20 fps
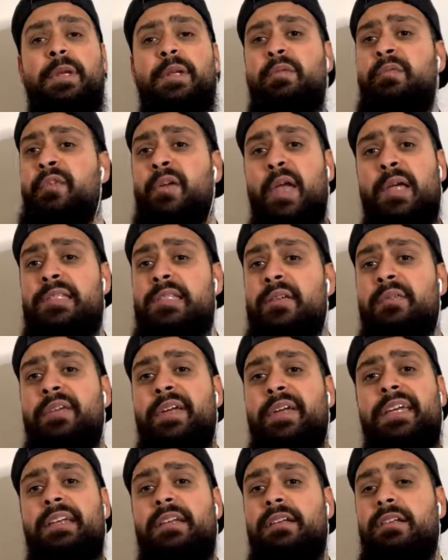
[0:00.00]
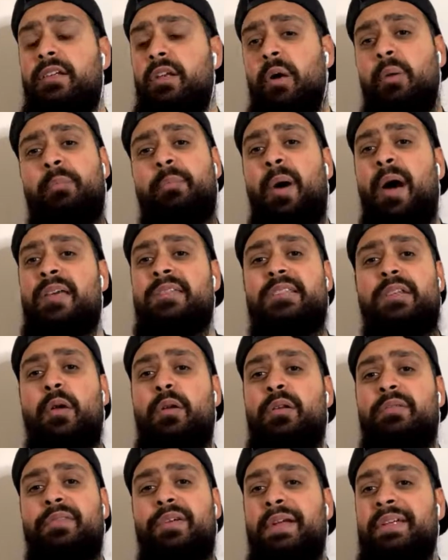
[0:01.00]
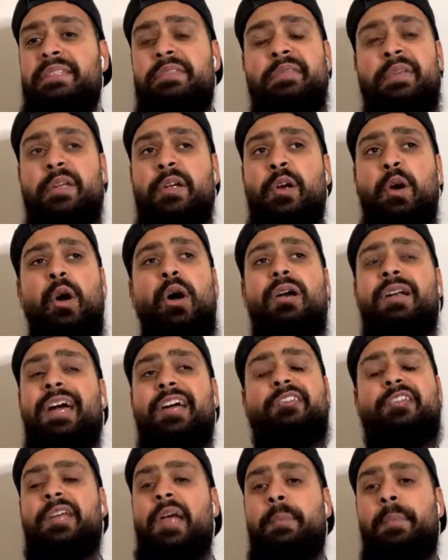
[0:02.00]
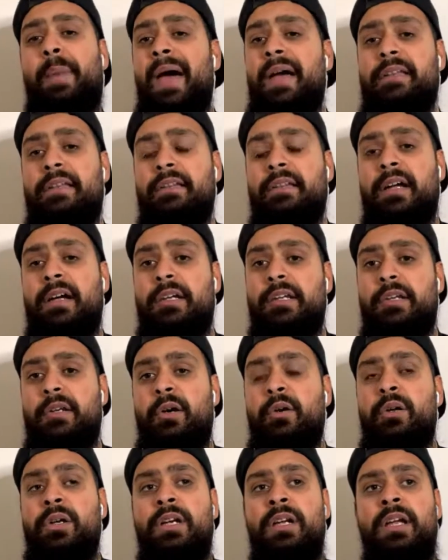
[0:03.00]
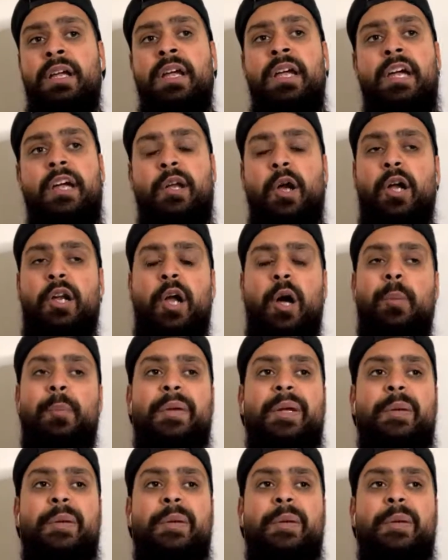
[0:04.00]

philosophy, Barcelona philosophy, you can't actually get better than that. And a lot of